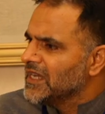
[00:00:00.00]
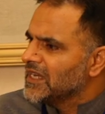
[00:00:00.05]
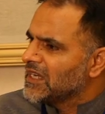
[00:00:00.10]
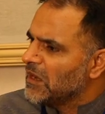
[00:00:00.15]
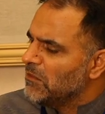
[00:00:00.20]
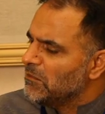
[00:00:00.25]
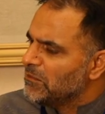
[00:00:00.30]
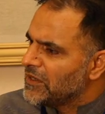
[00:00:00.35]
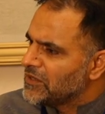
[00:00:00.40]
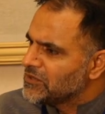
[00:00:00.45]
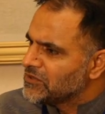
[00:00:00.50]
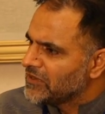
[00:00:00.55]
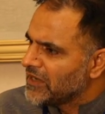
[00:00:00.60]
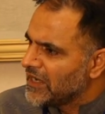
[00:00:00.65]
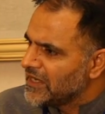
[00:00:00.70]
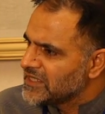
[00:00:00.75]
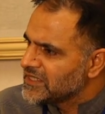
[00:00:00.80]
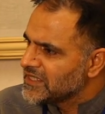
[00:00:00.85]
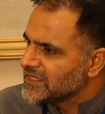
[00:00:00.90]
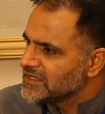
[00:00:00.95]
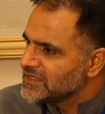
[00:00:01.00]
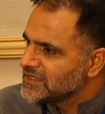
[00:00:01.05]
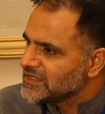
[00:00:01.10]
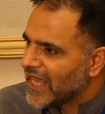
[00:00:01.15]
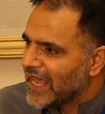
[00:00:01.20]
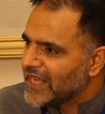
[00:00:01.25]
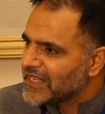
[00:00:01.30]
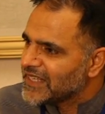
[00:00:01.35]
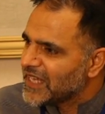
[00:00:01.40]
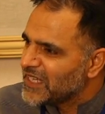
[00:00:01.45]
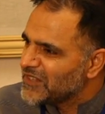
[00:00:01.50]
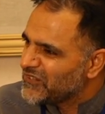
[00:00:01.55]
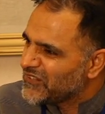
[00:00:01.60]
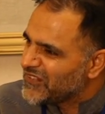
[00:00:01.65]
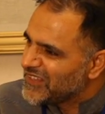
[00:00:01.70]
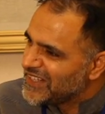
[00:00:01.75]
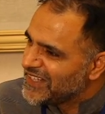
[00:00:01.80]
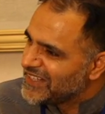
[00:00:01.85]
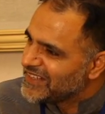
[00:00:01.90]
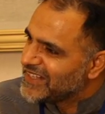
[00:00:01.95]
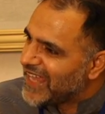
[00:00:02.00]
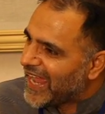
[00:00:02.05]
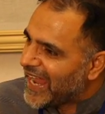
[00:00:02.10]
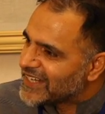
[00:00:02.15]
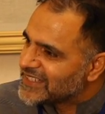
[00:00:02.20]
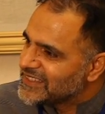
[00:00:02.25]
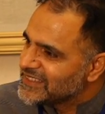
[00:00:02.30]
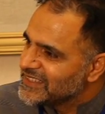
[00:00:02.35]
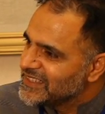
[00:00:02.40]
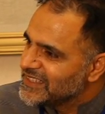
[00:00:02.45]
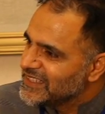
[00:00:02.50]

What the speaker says: comparative religions, I can feel that